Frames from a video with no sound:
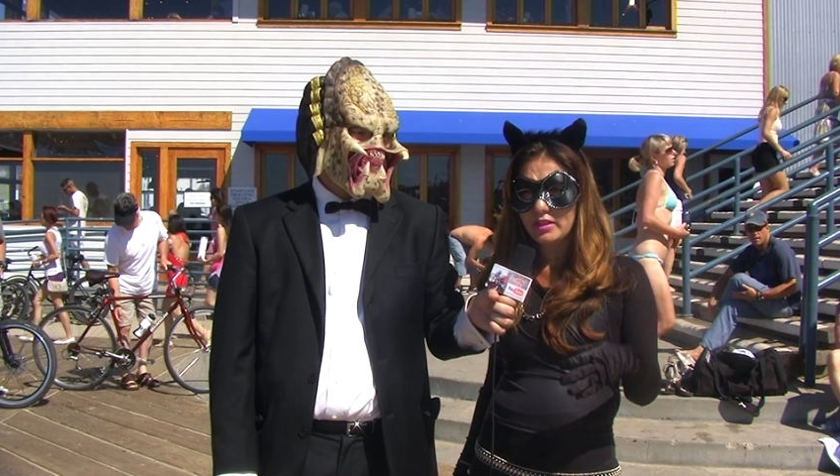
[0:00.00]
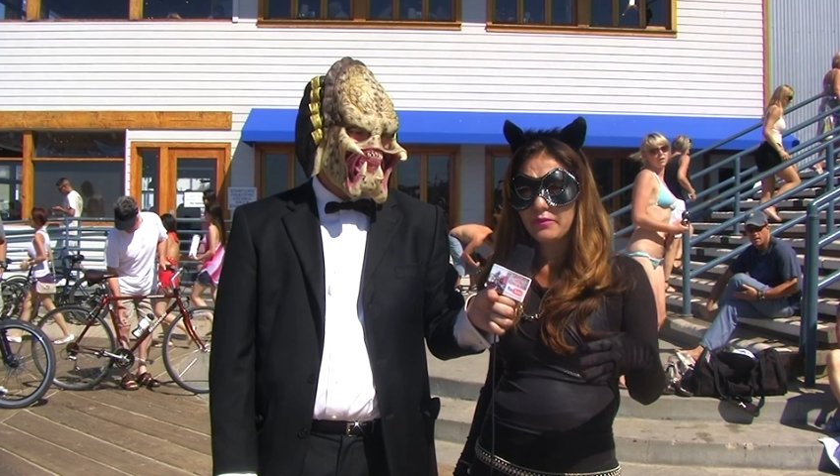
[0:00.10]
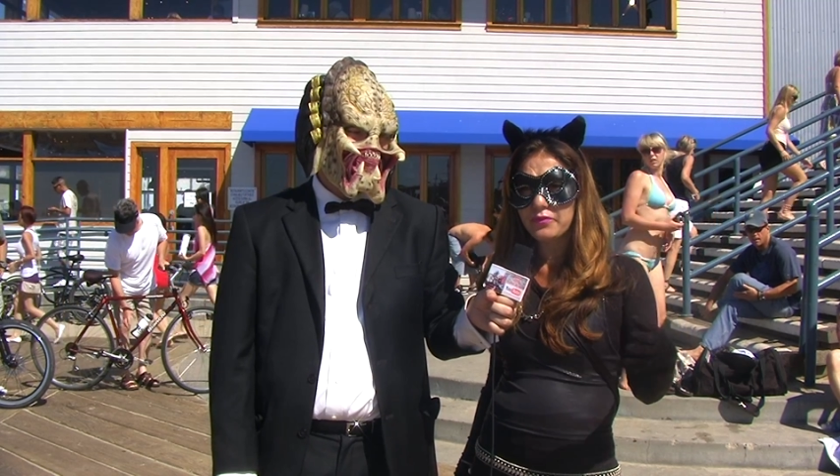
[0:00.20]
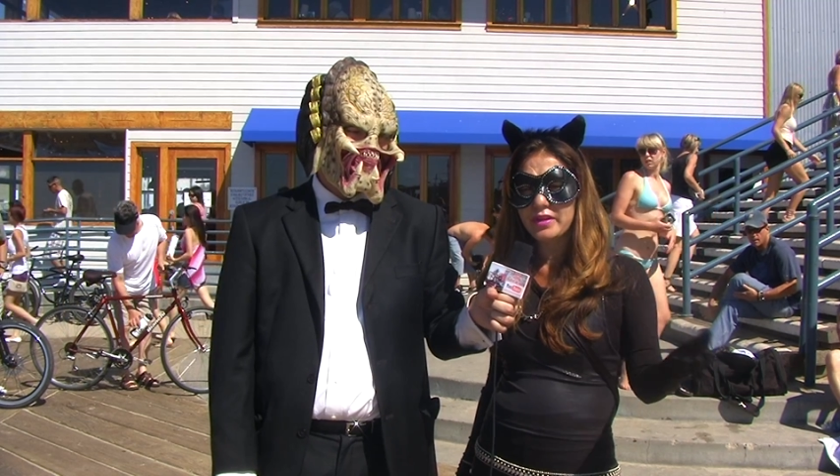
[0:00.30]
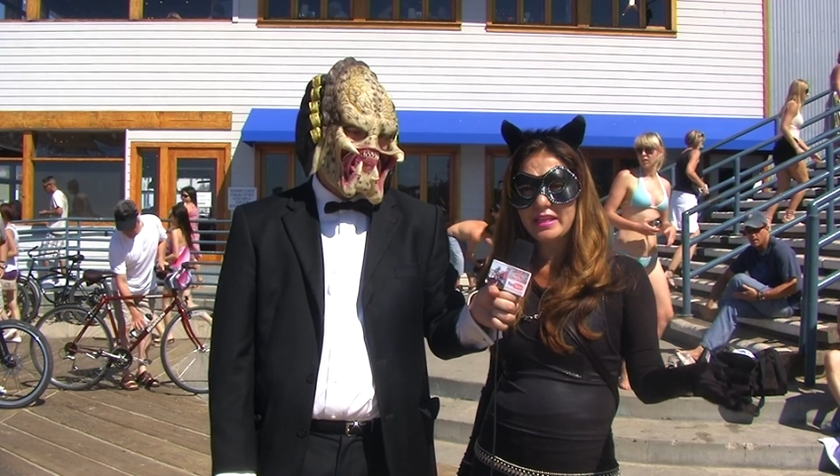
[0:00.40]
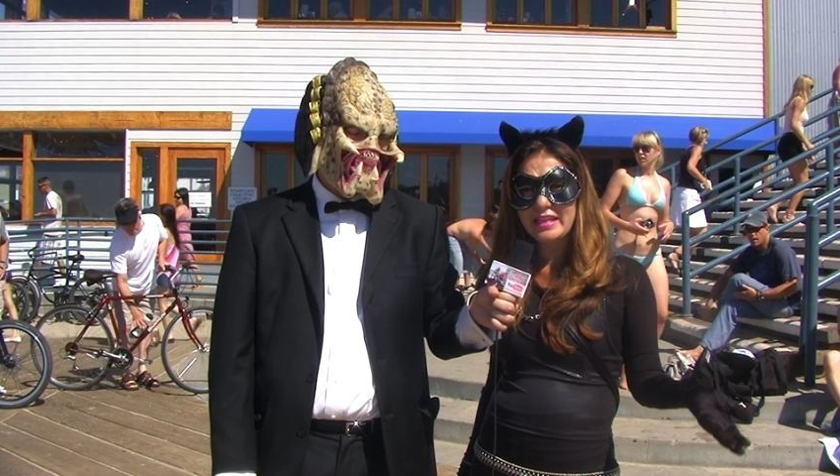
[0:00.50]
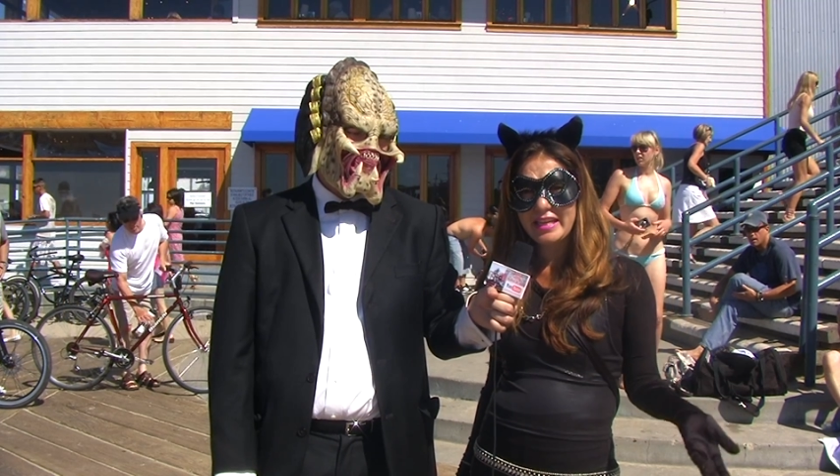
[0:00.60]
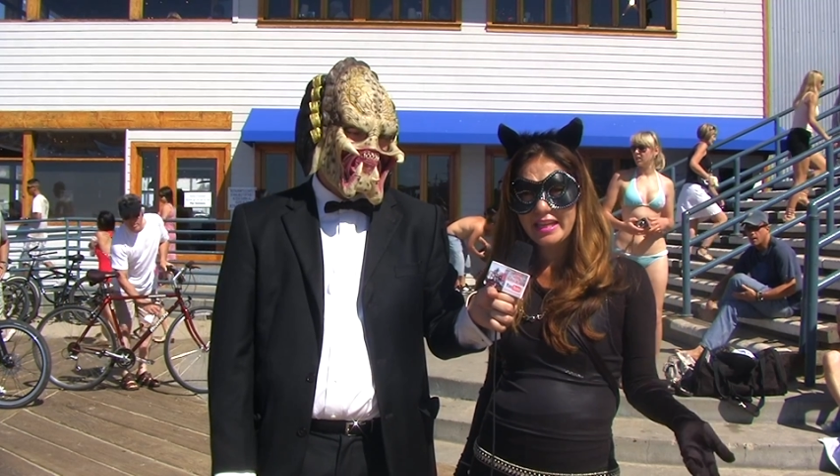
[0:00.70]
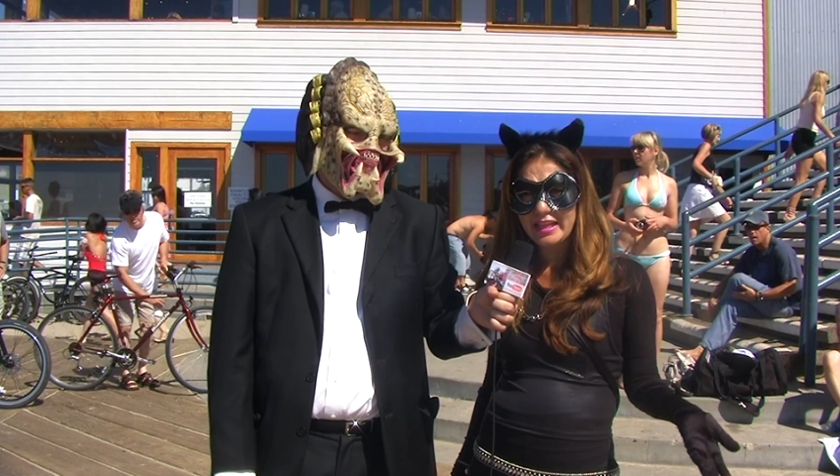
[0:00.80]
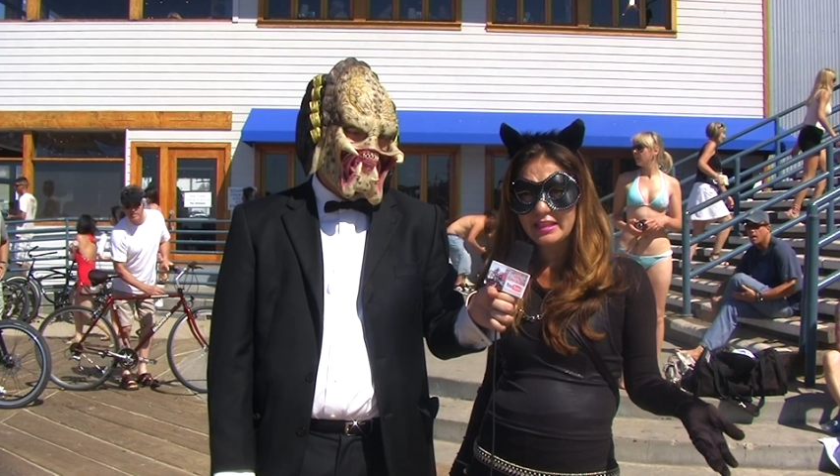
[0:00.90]
different
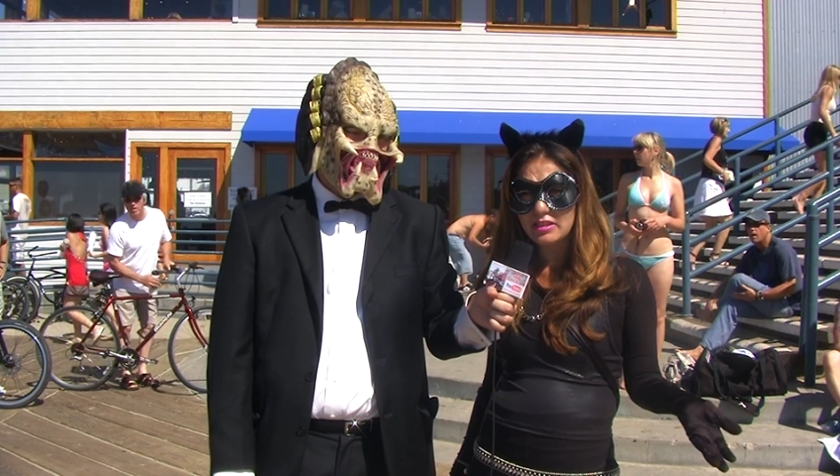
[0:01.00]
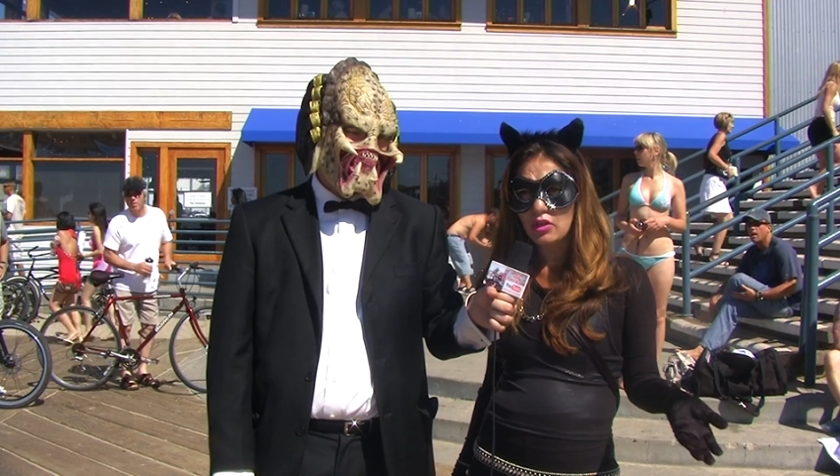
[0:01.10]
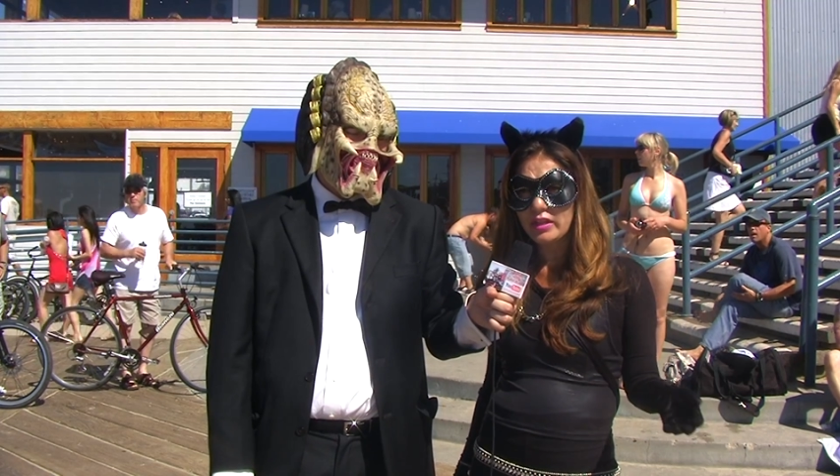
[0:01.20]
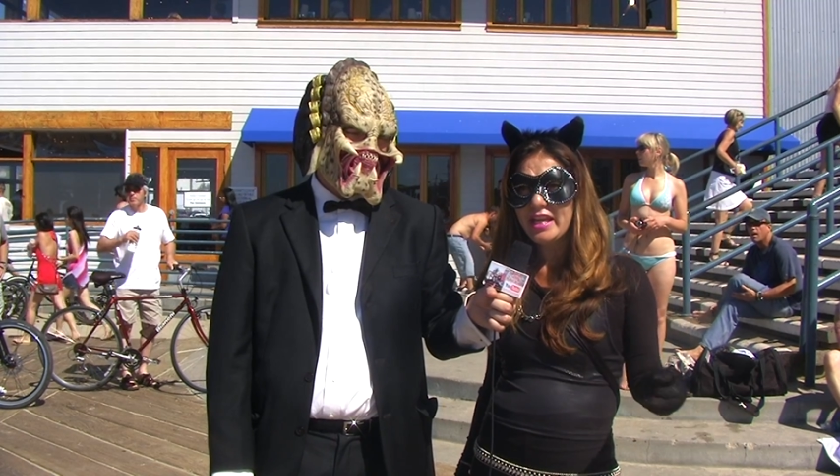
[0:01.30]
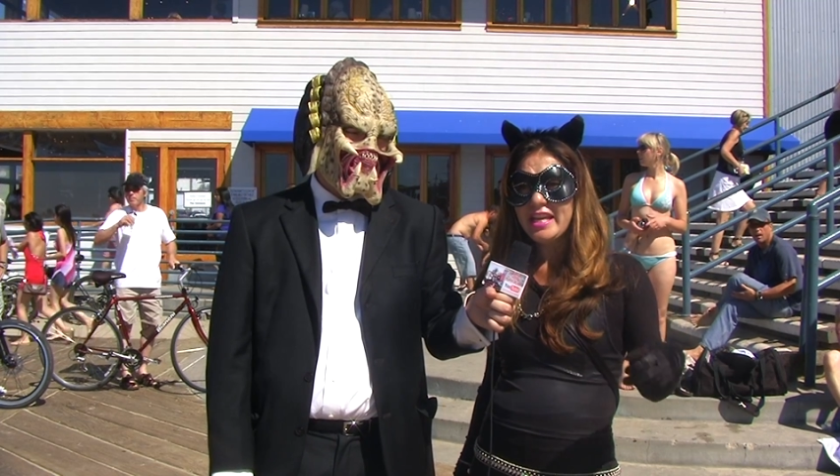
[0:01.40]
kids on,